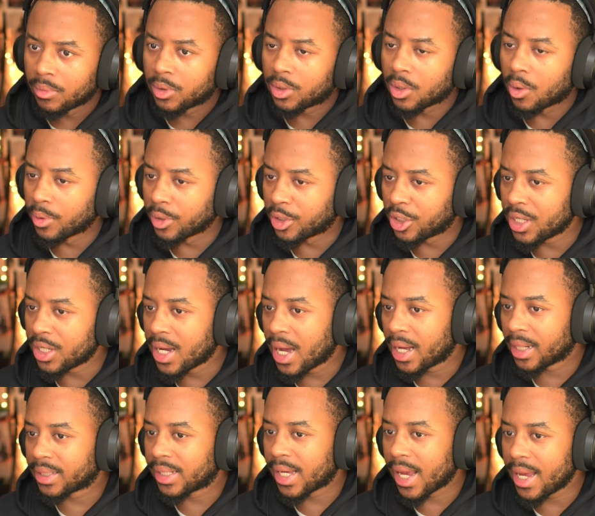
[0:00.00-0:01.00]
So when she
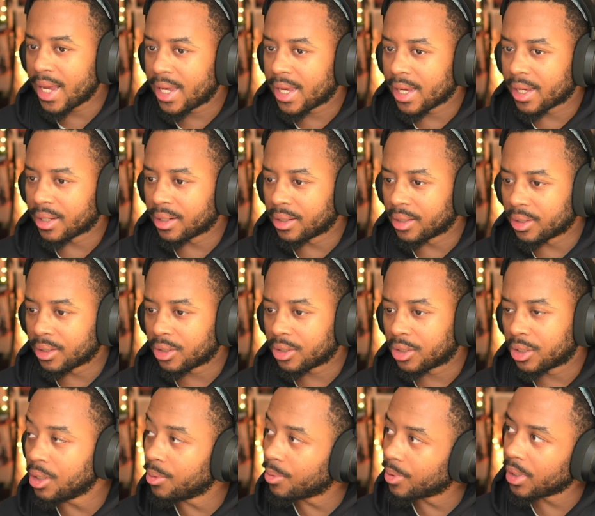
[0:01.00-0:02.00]
got taken,
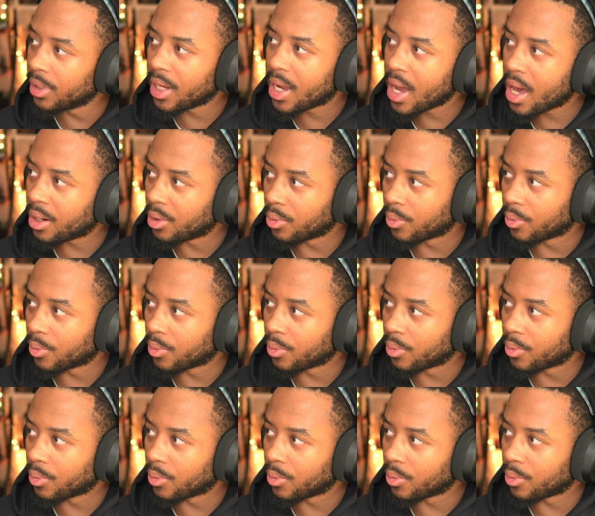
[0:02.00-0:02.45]
she really got